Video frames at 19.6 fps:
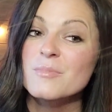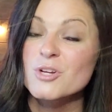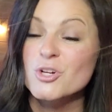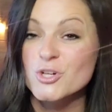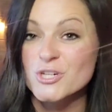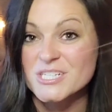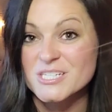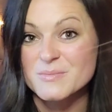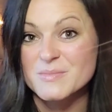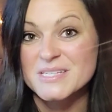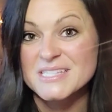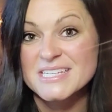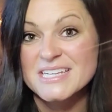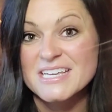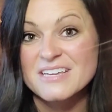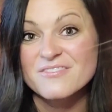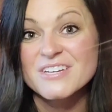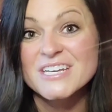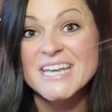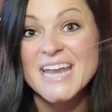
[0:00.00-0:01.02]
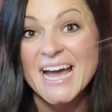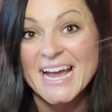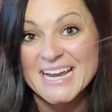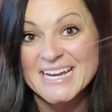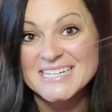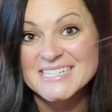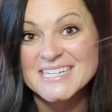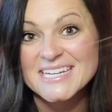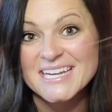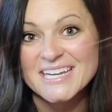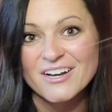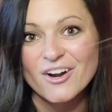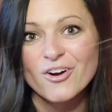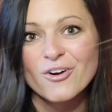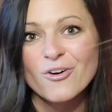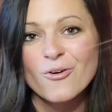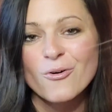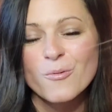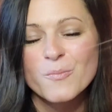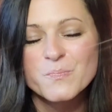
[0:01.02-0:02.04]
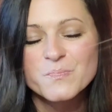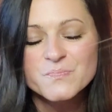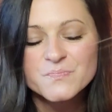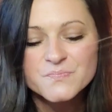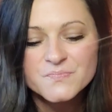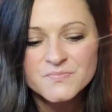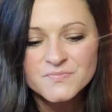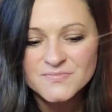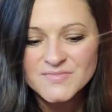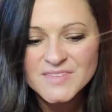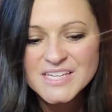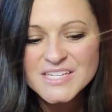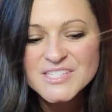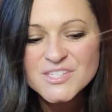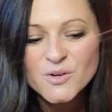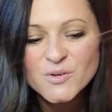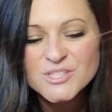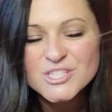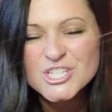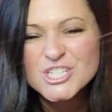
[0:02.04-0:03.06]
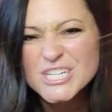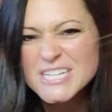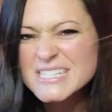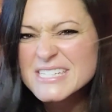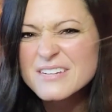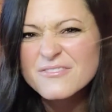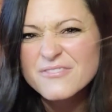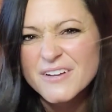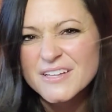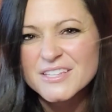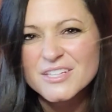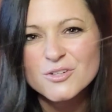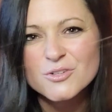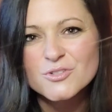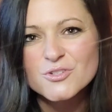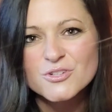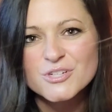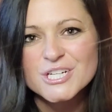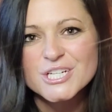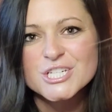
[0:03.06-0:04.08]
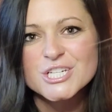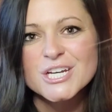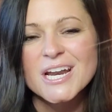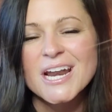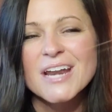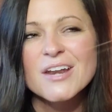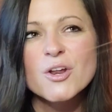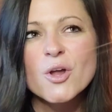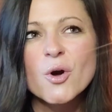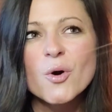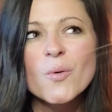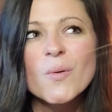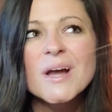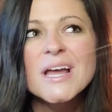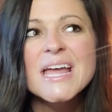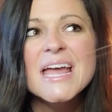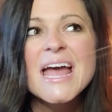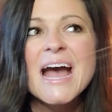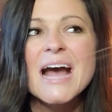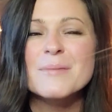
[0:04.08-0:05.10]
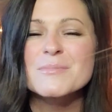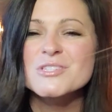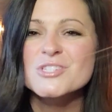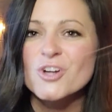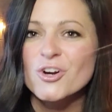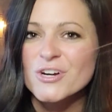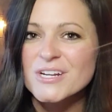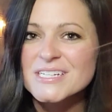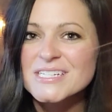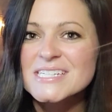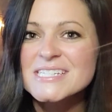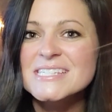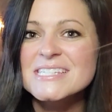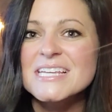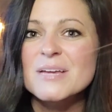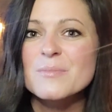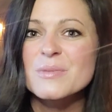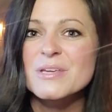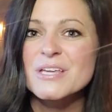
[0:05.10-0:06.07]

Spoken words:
Christmas Eve night in our home. So it's just a fun little tradition. I know I'm starting to see it